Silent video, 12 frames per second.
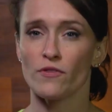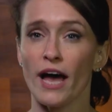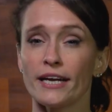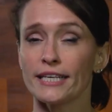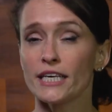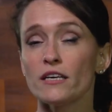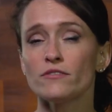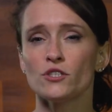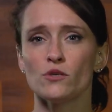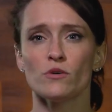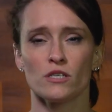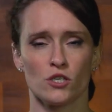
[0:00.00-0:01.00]
that gives
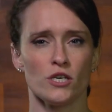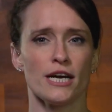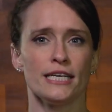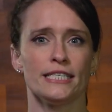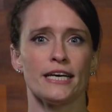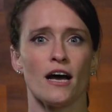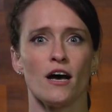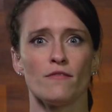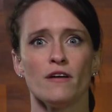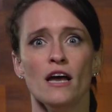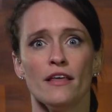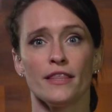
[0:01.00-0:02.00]
you a good idea
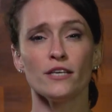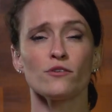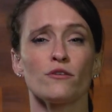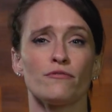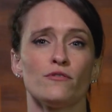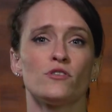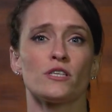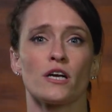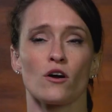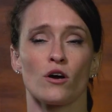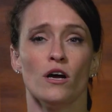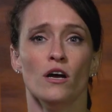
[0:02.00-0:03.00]
of these are the foods that
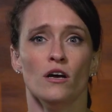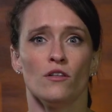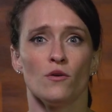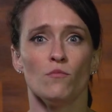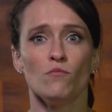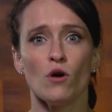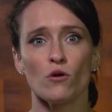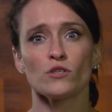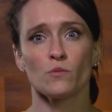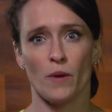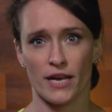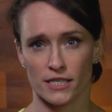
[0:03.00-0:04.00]
are the
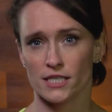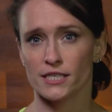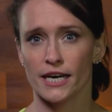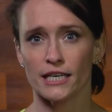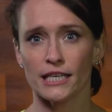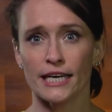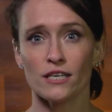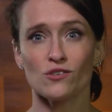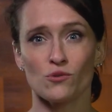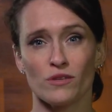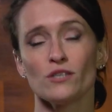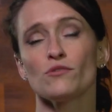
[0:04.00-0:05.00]
most pesticide laden.
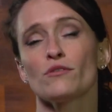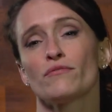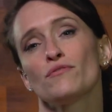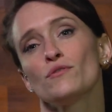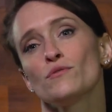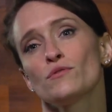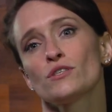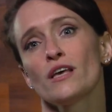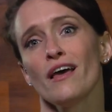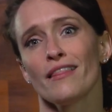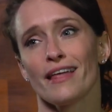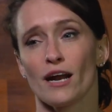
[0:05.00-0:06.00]
So these are the foods
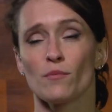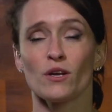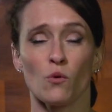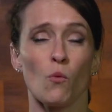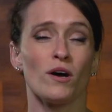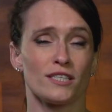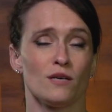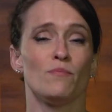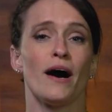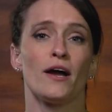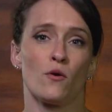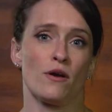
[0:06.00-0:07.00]
that I'm going to want to
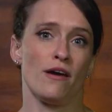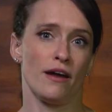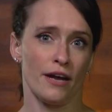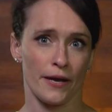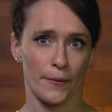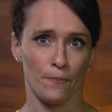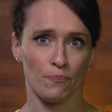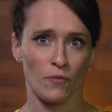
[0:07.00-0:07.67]
buy organic.